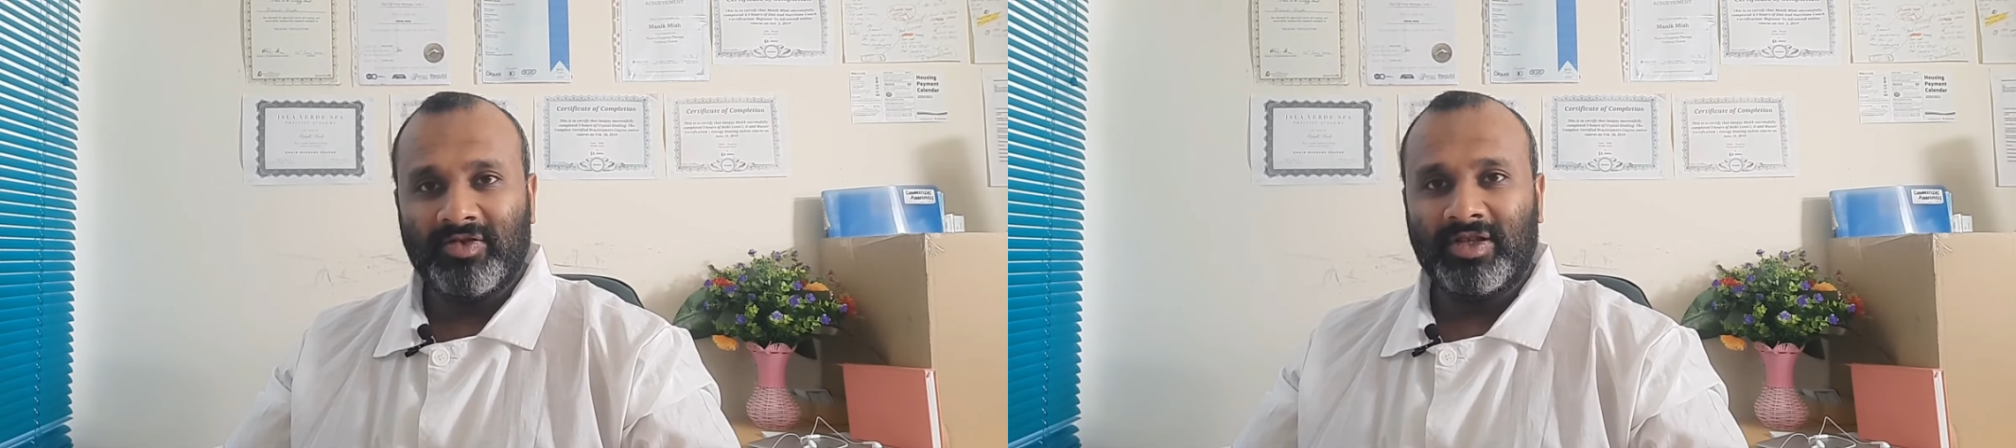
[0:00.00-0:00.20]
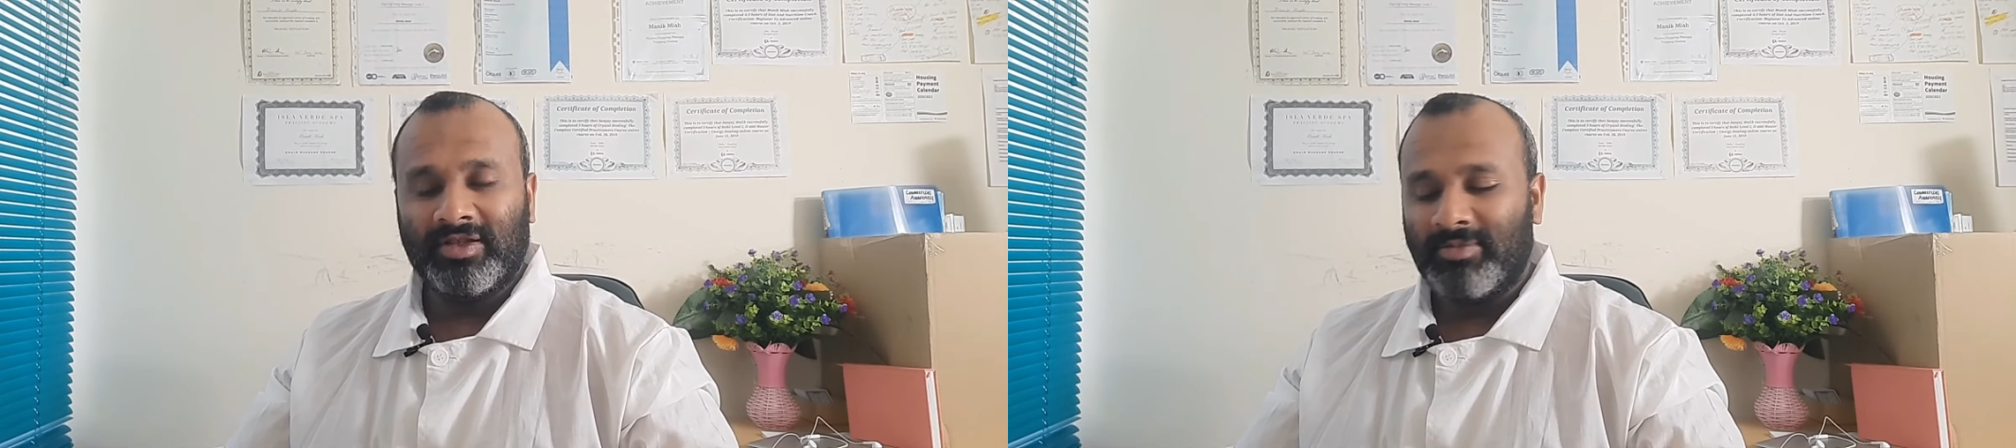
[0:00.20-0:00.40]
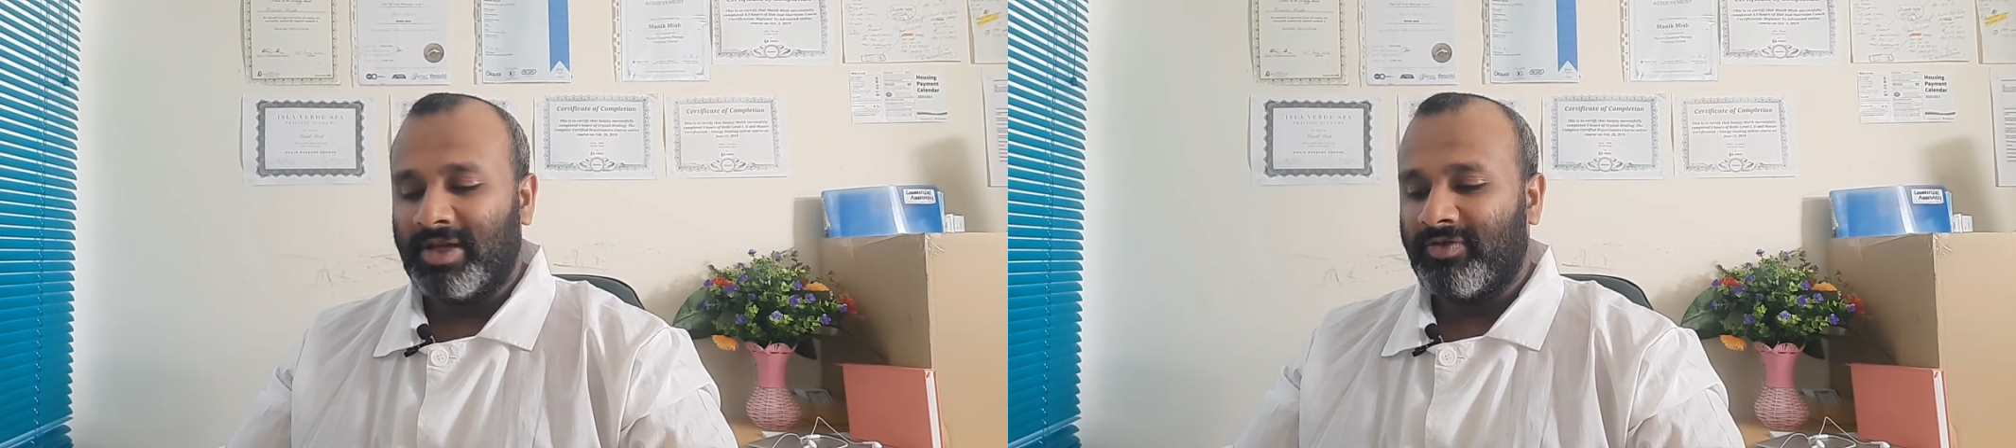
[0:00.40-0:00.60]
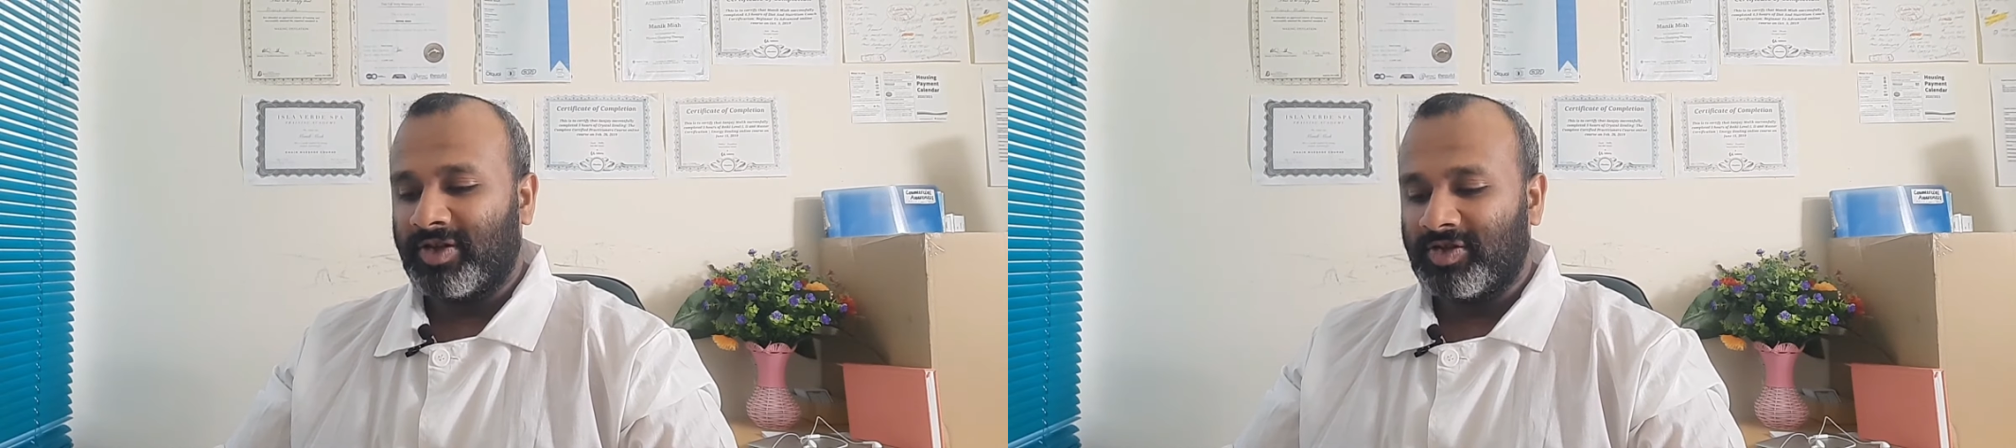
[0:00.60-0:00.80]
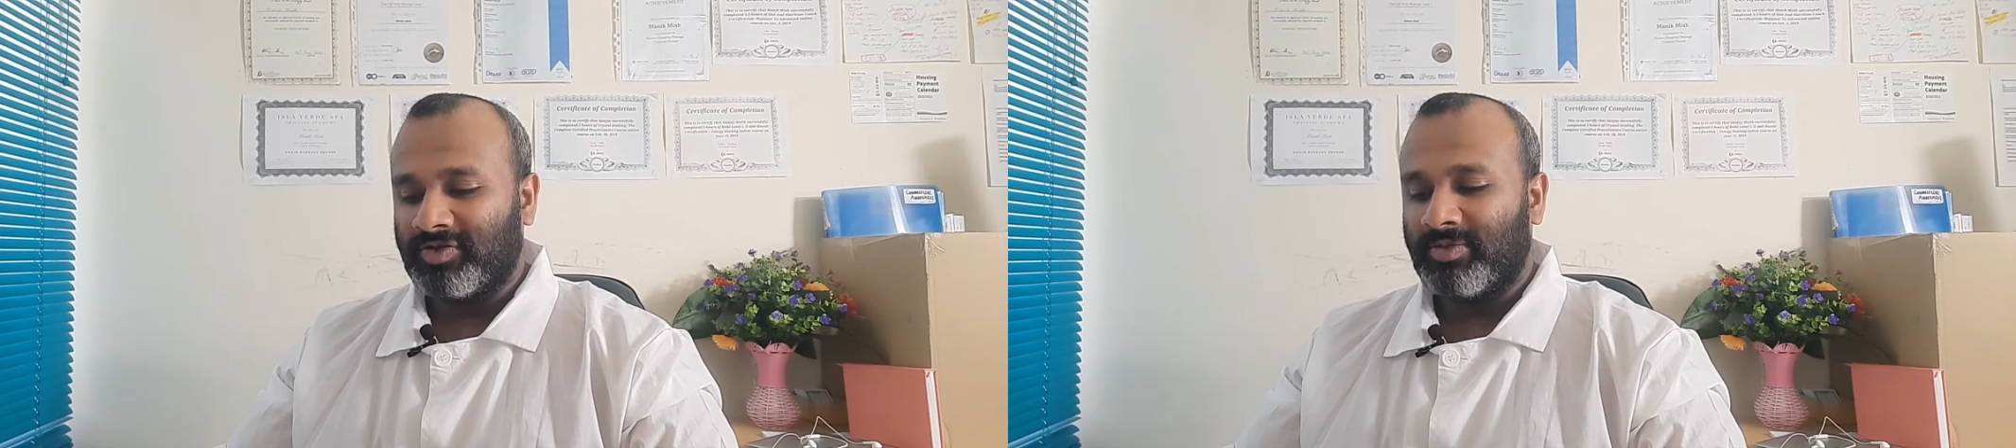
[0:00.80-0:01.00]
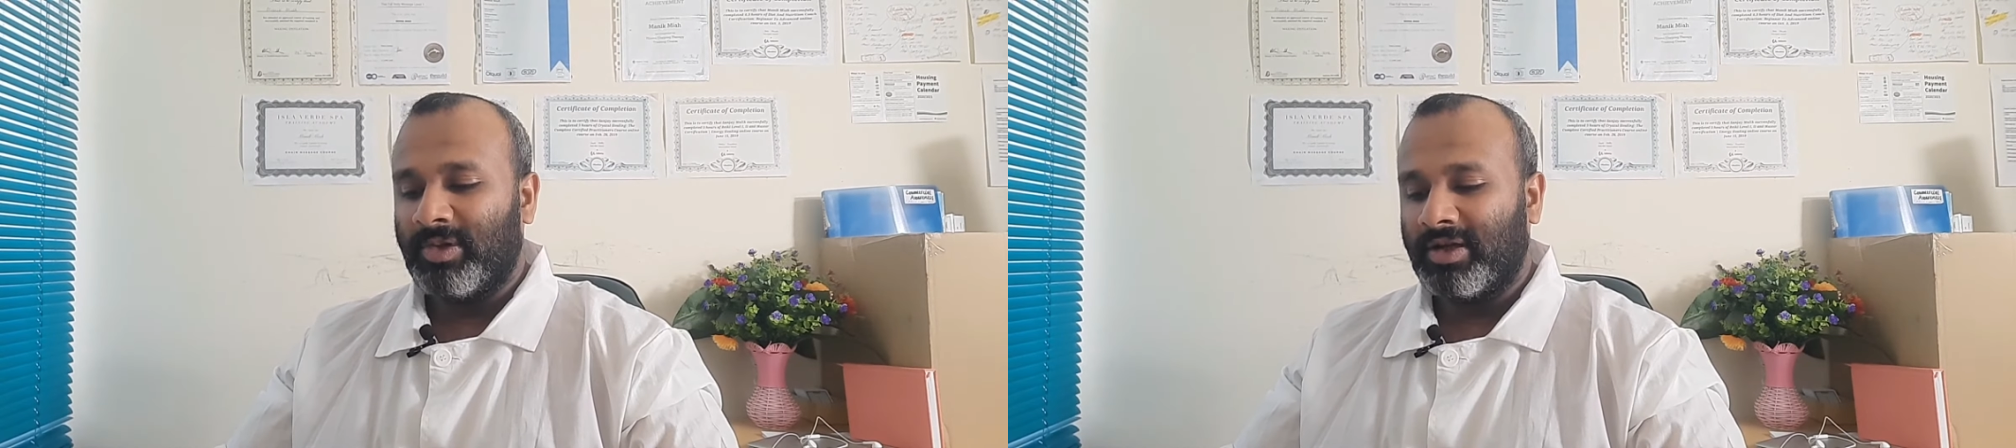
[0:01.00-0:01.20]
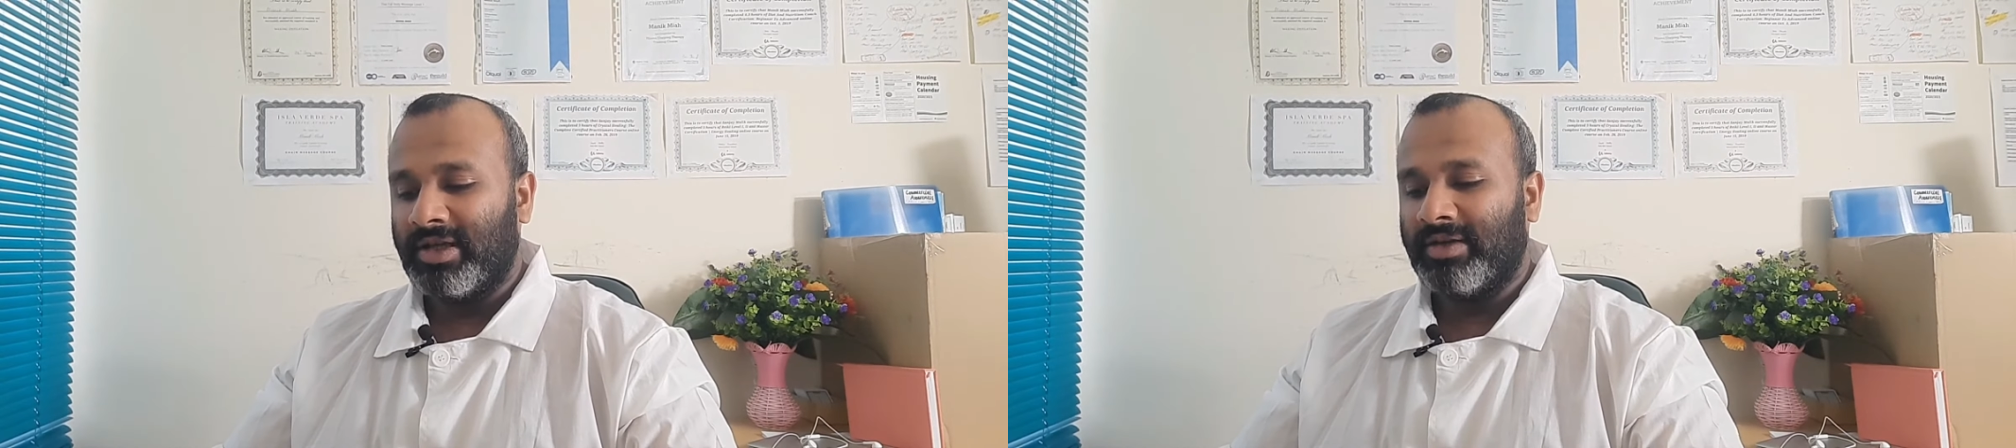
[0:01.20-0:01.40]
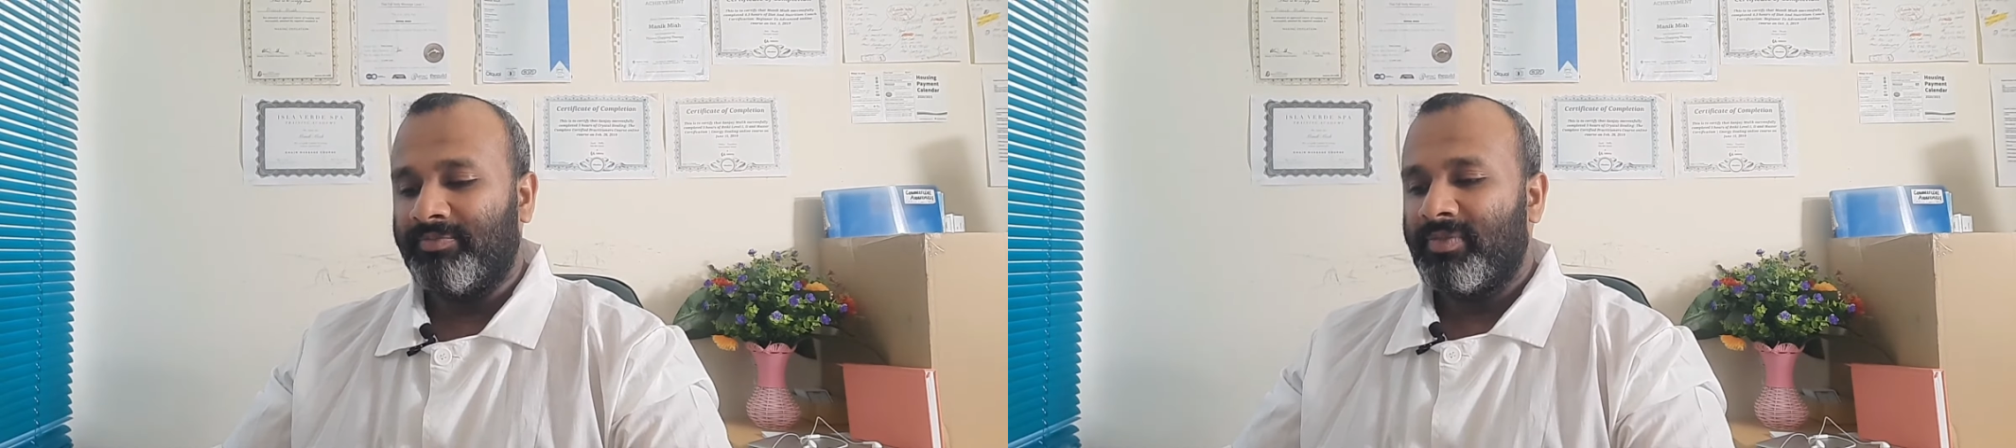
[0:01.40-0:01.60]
looking at the main functions of the blood here.